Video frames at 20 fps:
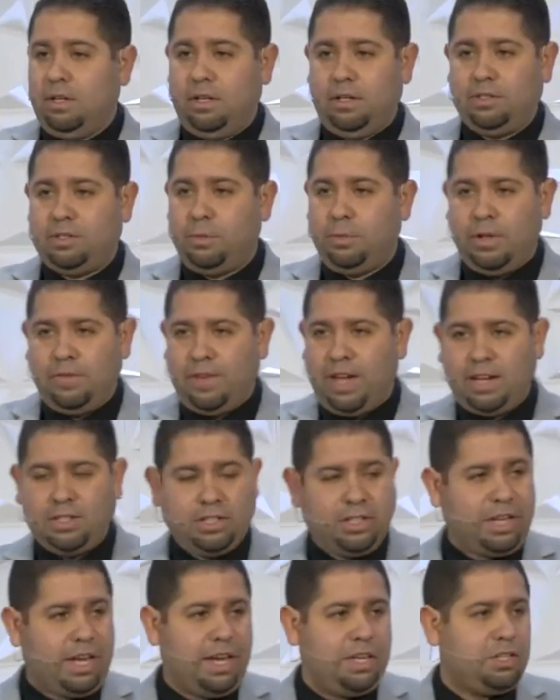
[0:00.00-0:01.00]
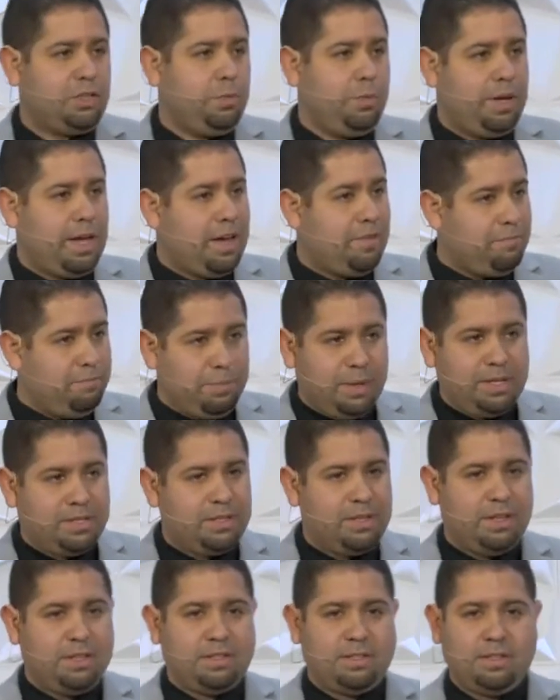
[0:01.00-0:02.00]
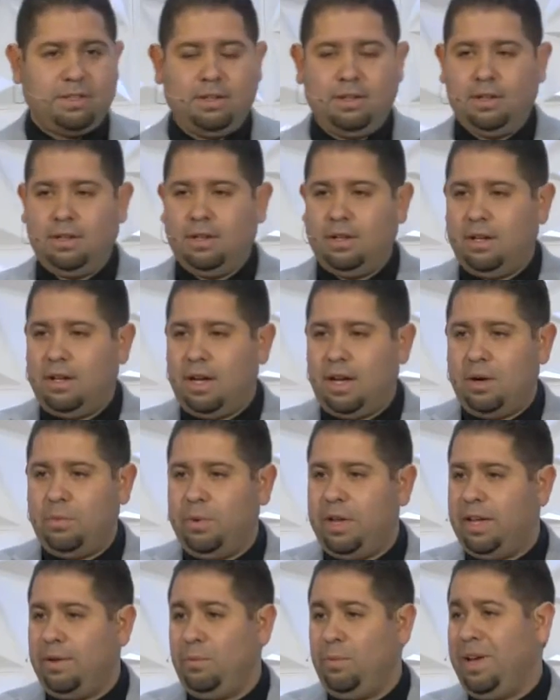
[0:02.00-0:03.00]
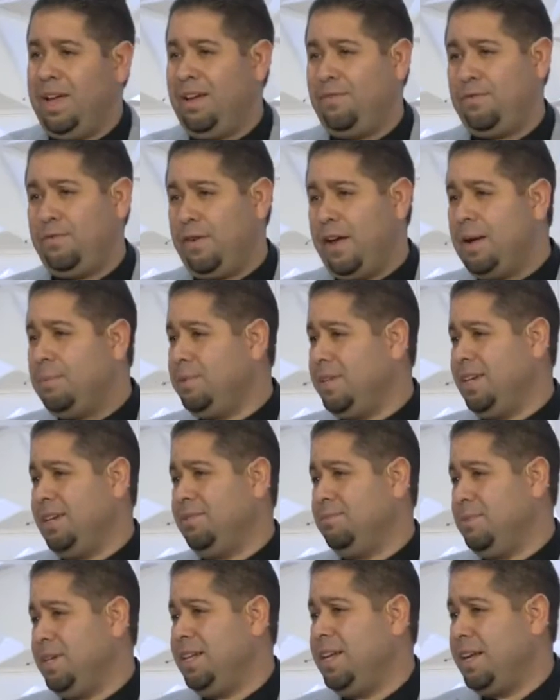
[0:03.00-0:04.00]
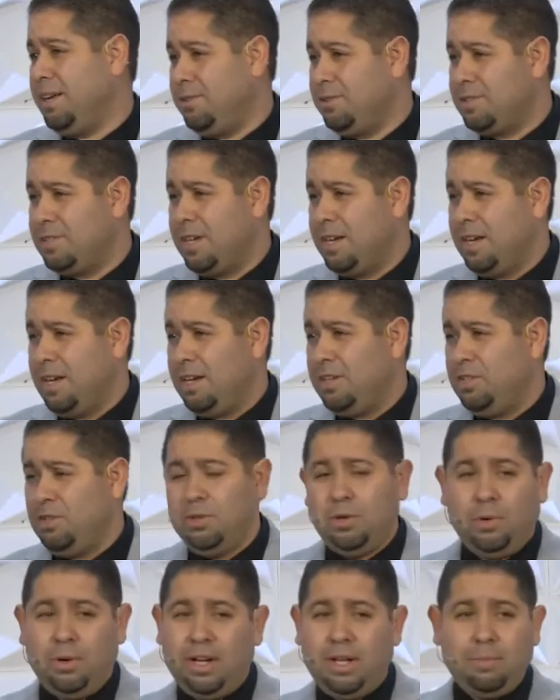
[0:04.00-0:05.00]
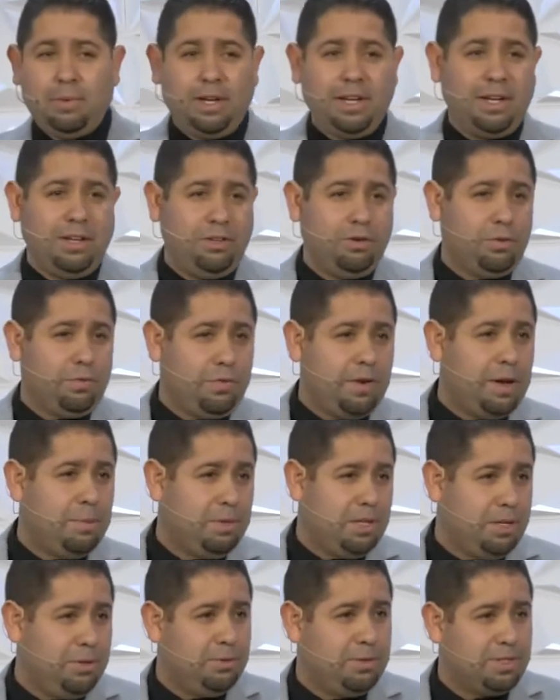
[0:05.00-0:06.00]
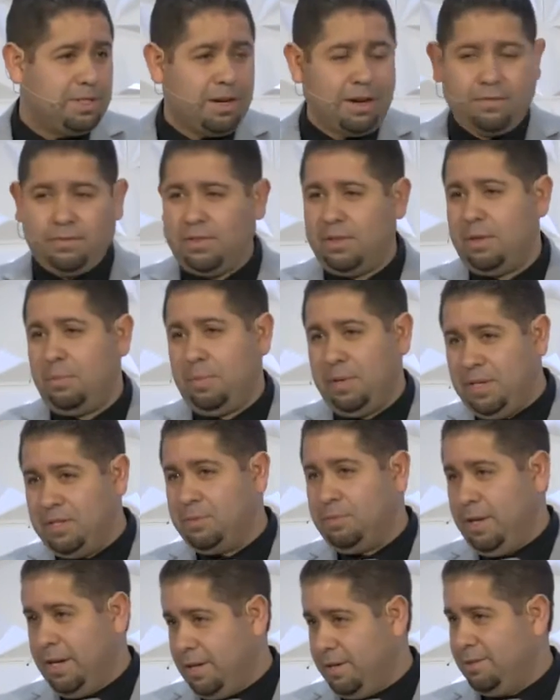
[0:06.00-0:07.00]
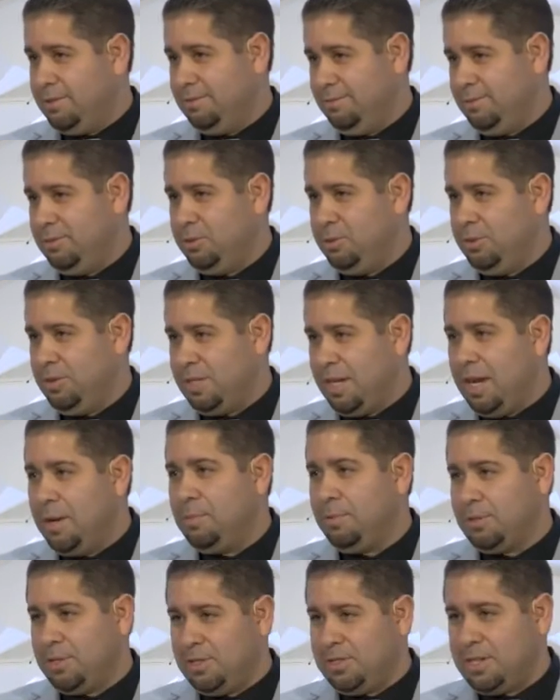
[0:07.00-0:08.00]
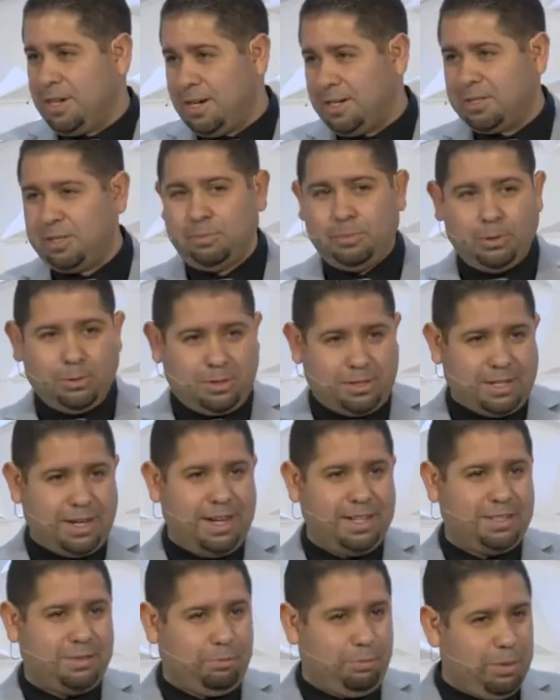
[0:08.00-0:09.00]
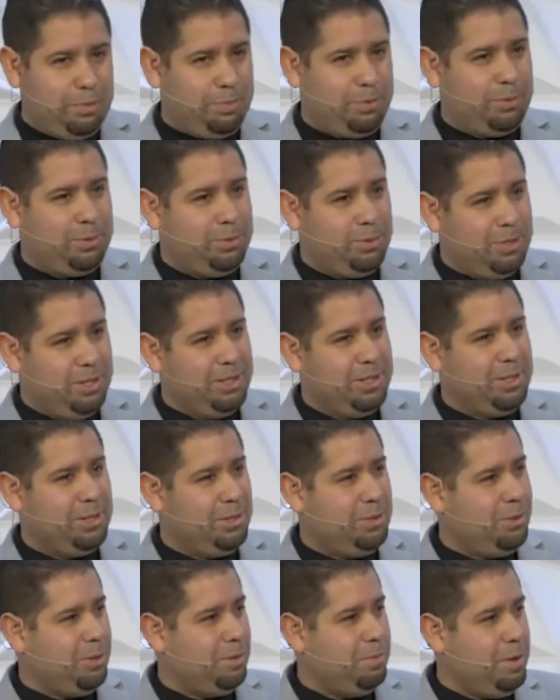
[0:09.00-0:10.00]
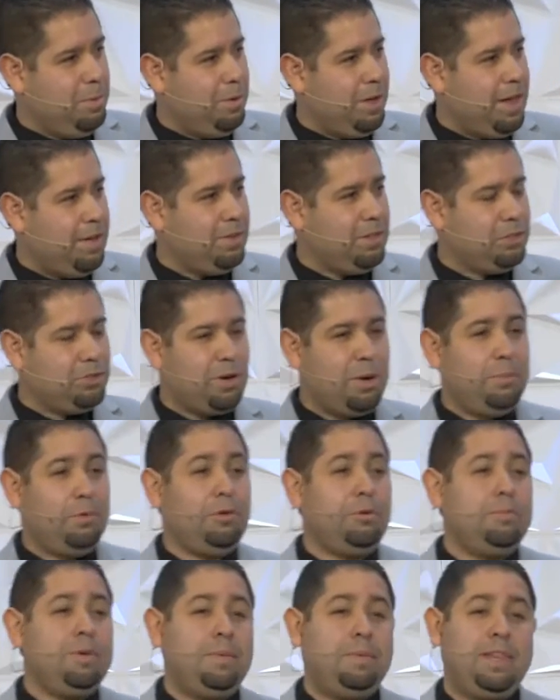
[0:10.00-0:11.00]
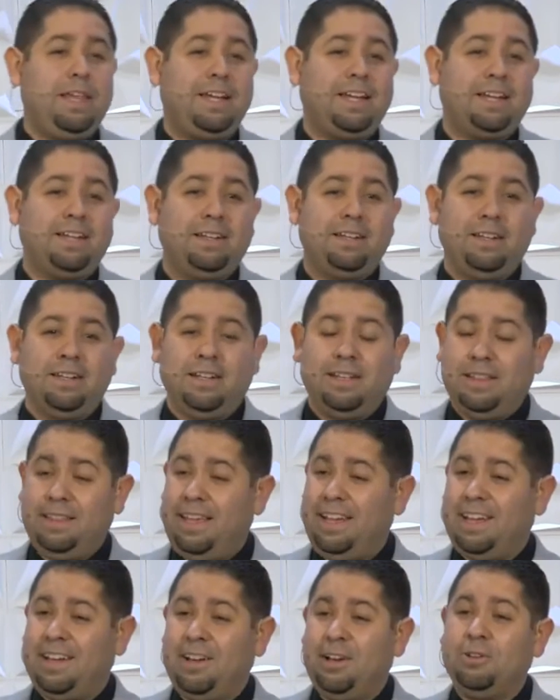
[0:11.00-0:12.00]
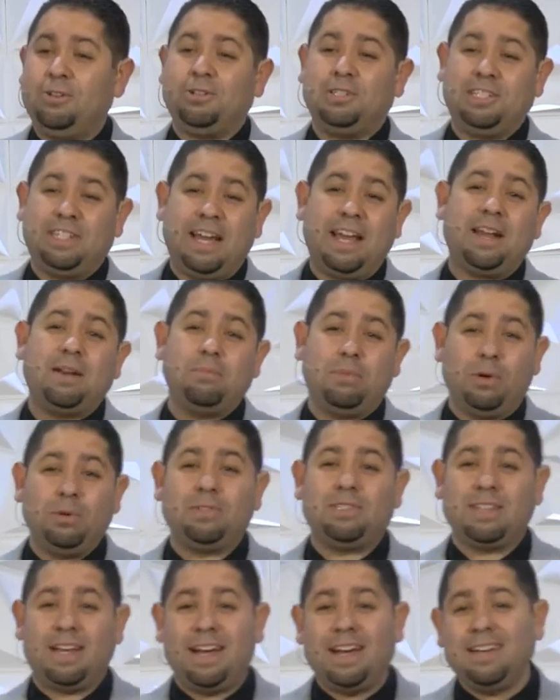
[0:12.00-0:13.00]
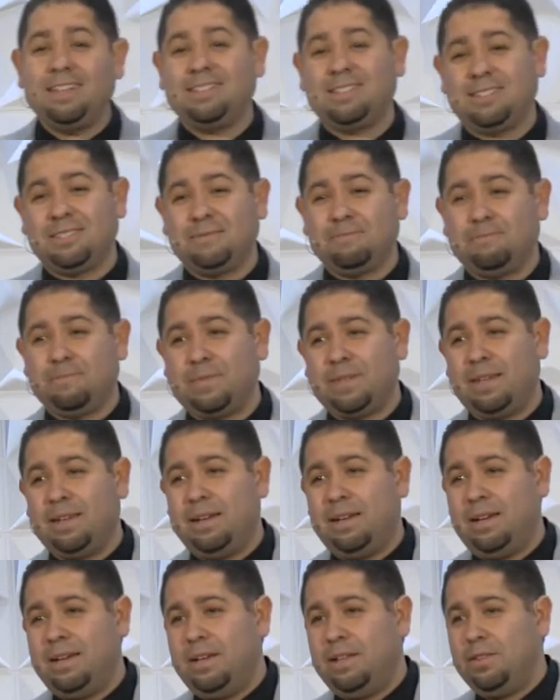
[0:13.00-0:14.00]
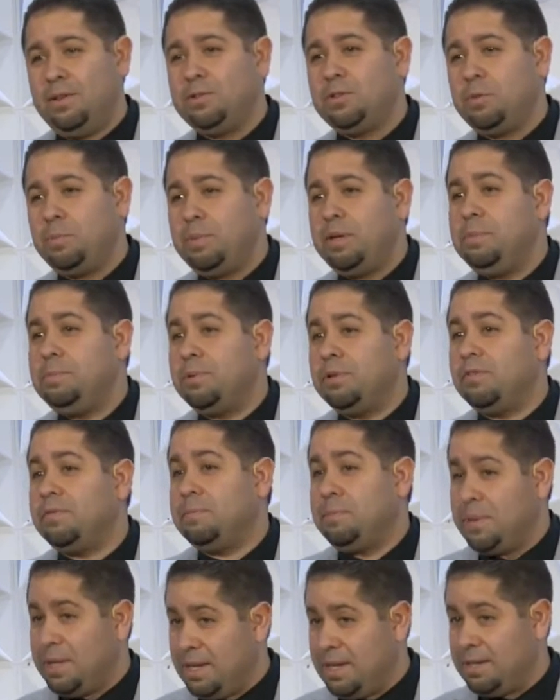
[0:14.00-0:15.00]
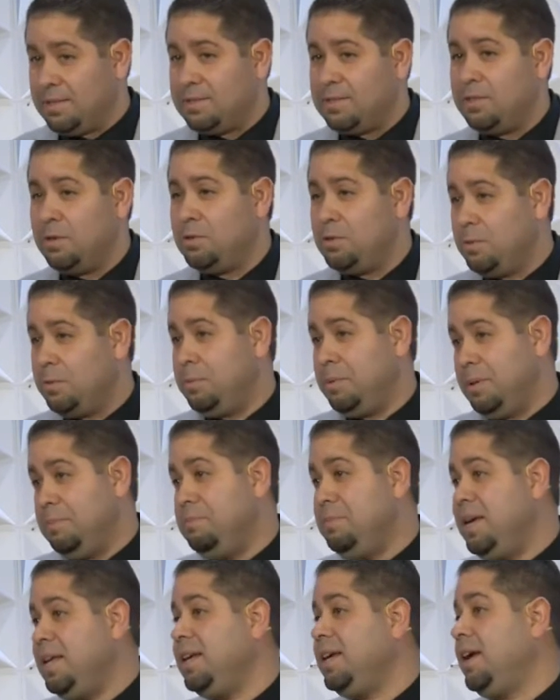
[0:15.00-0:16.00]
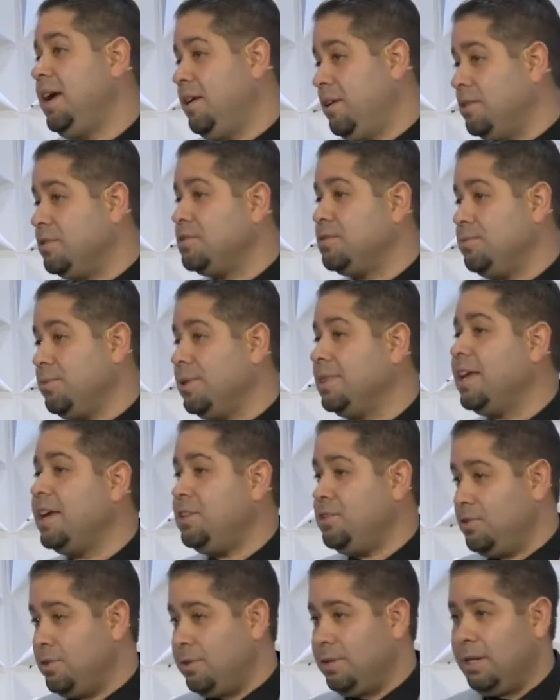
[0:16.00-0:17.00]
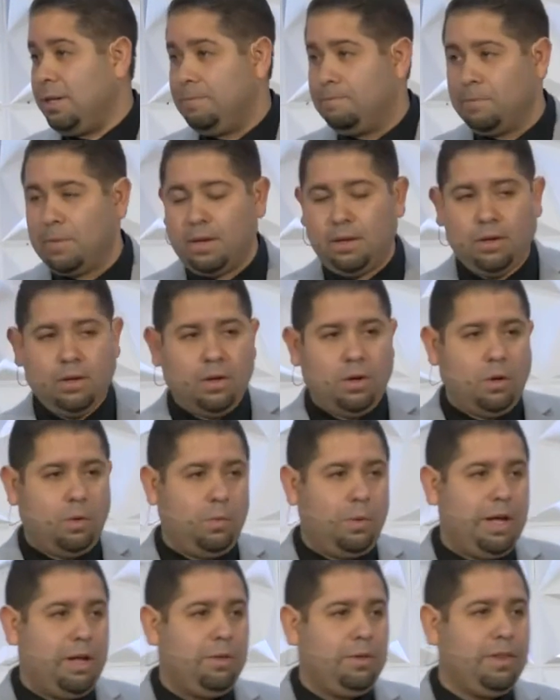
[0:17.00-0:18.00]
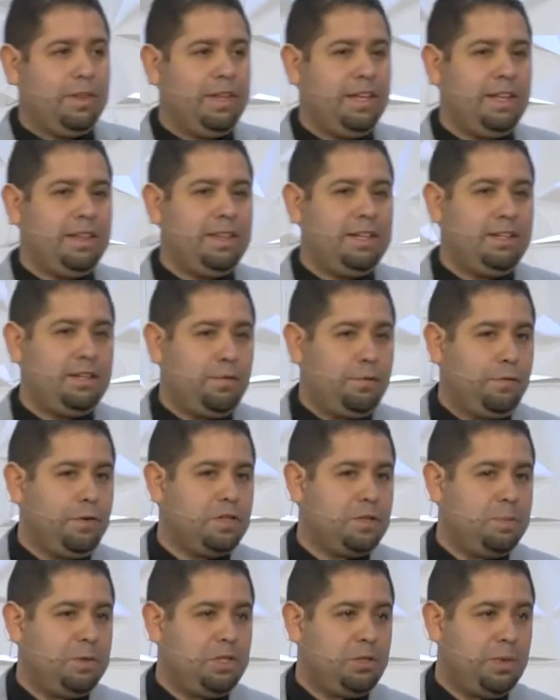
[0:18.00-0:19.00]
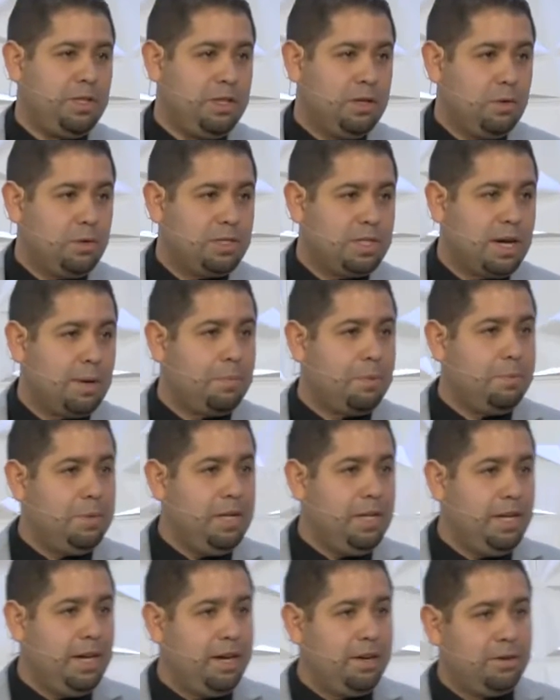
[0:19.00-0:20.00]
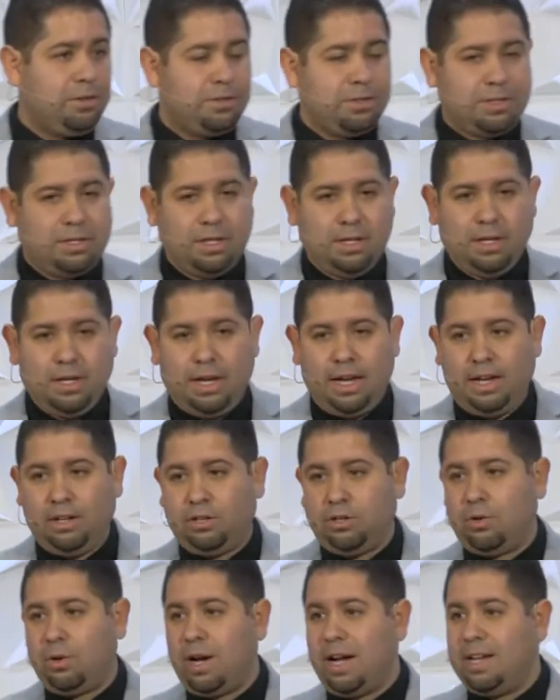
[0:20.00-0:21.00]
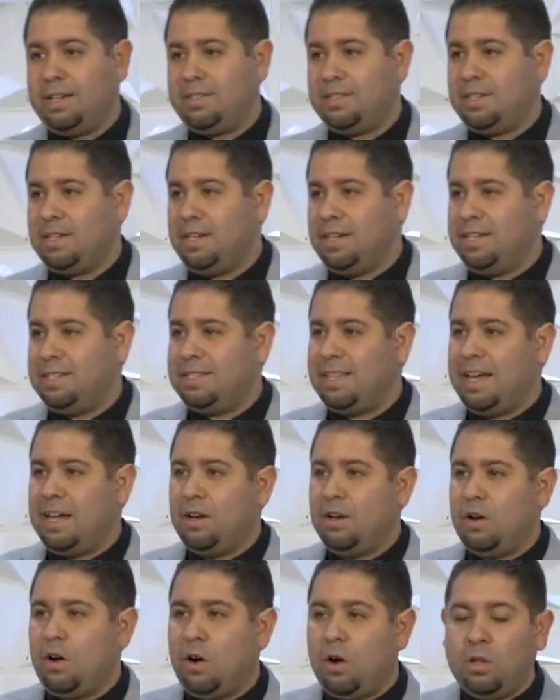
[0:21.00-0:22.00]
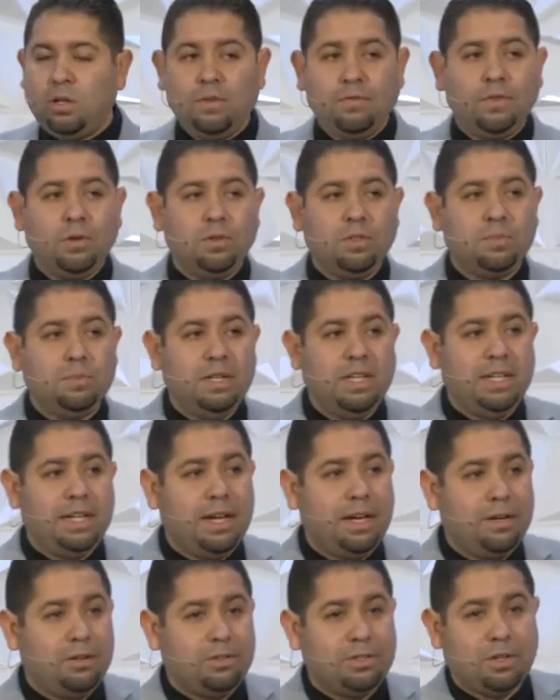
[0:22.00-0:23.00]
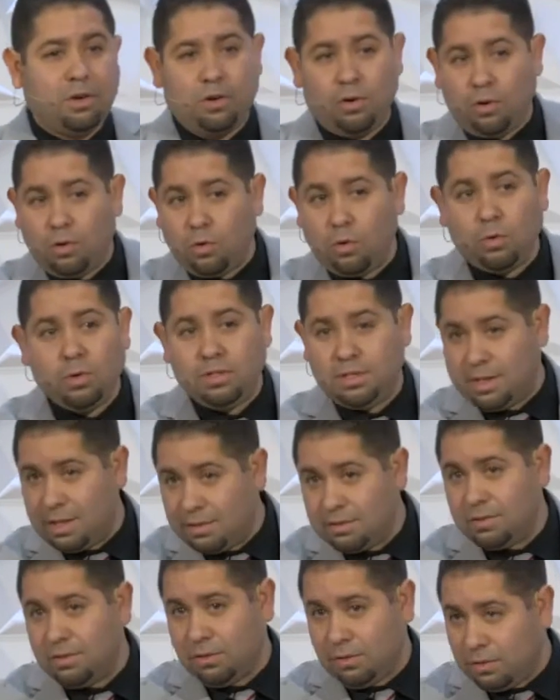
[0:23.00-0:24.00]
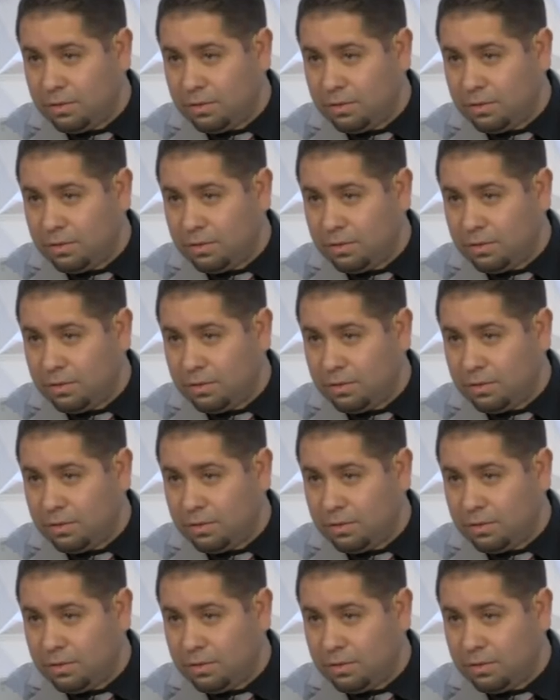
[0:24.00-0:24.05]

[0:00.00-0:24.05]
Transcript: So we have education, we have business, uh, we, we have family mediators. Do you know anybody in your family who is often the peacemaker, who is able to talk to both sides of people who, who are maybe having trouble, or maybe they can, they can understand both sides? Uh, those are people of peace. Those would be mediators relationally. Well, the difference between those type of mediators and Christ is that all of those mediators are horizontal.